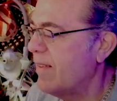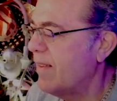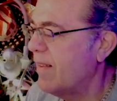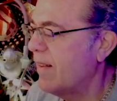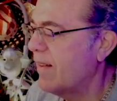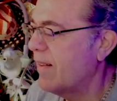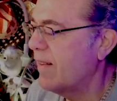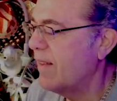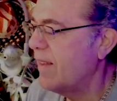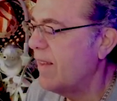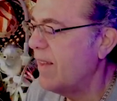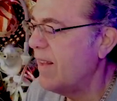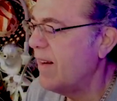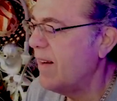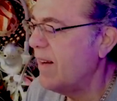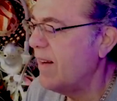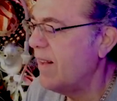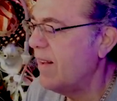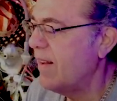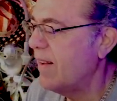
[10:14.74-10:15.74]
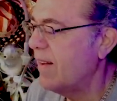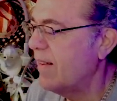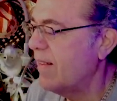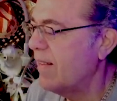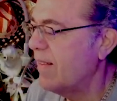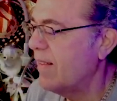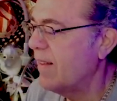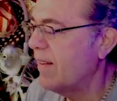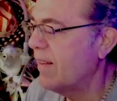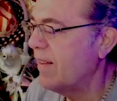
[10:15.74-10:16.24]

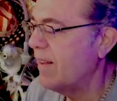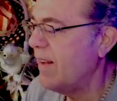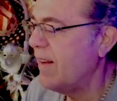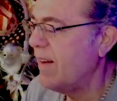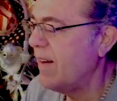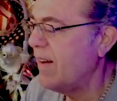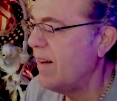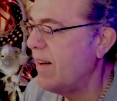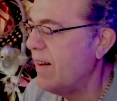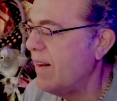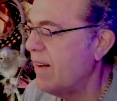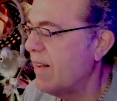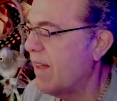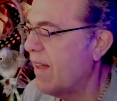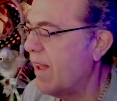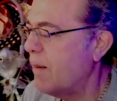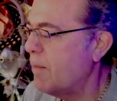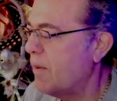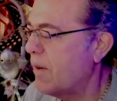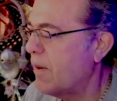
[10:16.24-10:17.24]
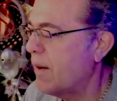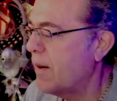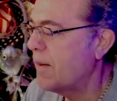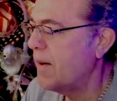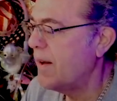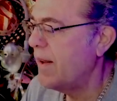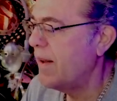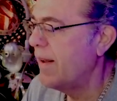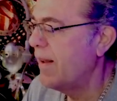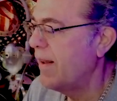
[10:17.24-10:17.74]
Delhini
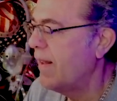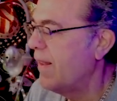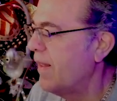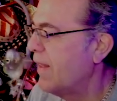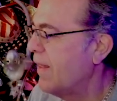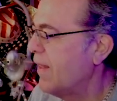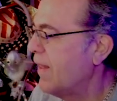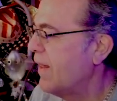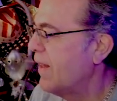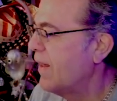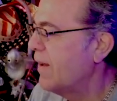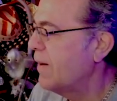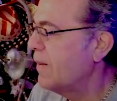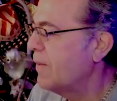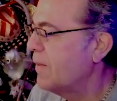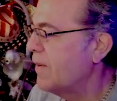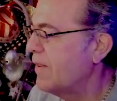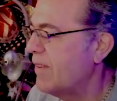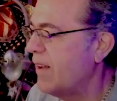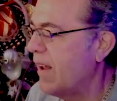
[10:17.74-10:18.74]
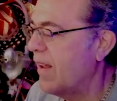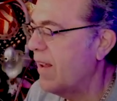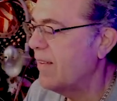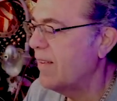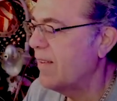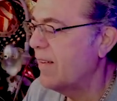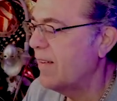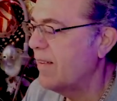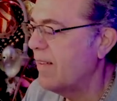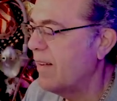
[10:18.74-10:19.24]
Library, which
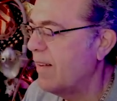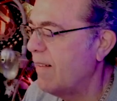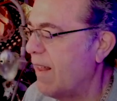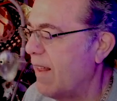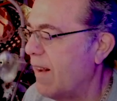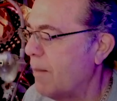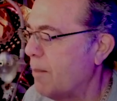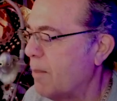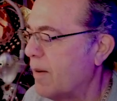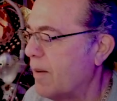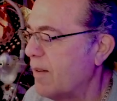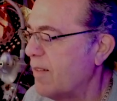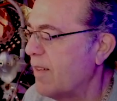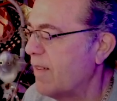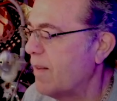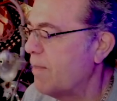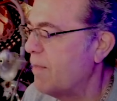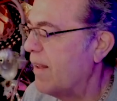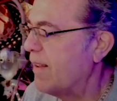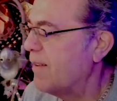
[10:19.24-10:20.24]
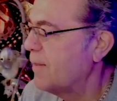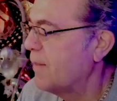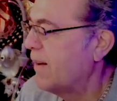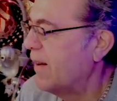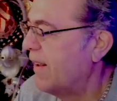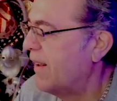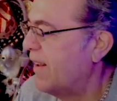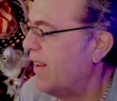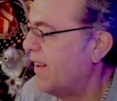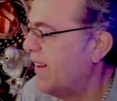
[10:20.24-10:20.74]
has satanic books in the
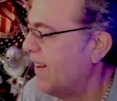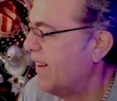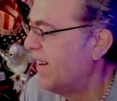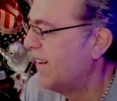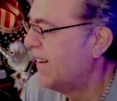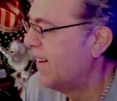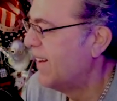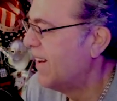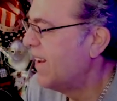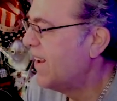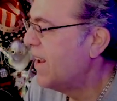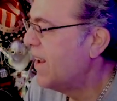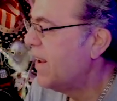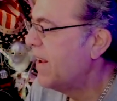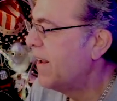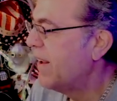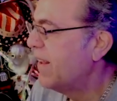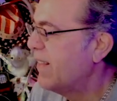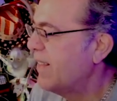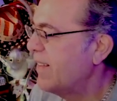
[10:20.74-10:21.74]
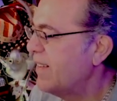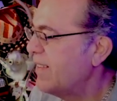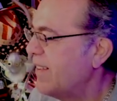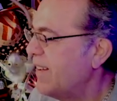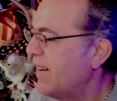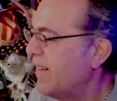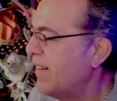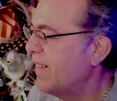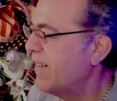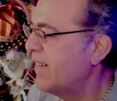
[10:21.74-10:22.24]
basement. This
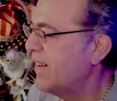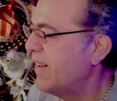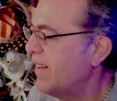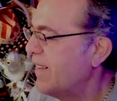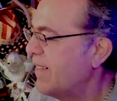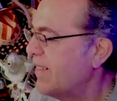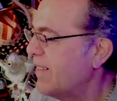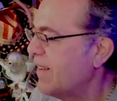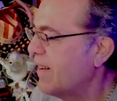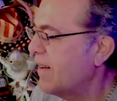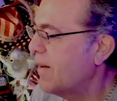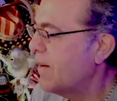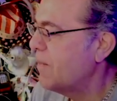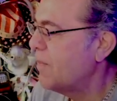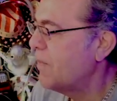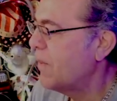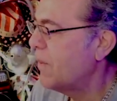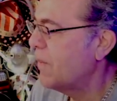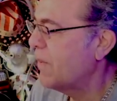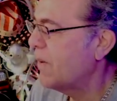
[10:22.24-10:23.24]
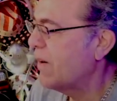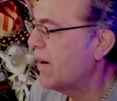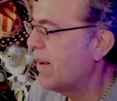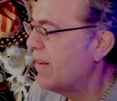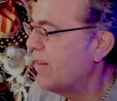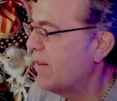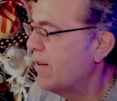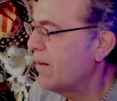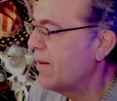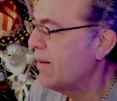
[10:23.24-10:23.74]
here is where
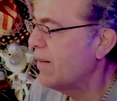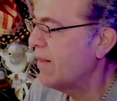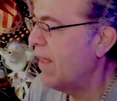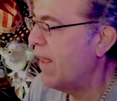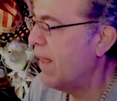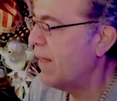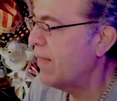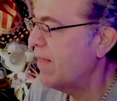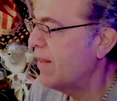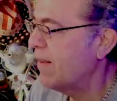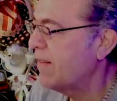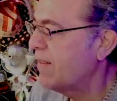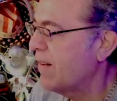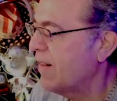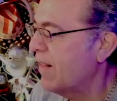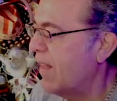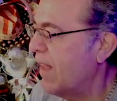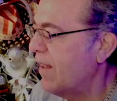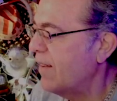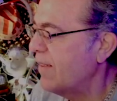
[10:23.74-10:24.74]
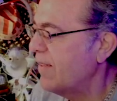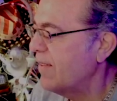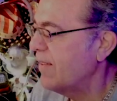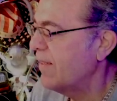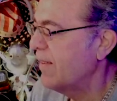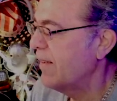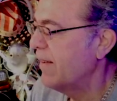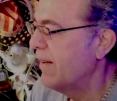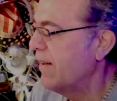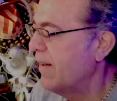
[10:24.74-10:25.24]
I took ethics class.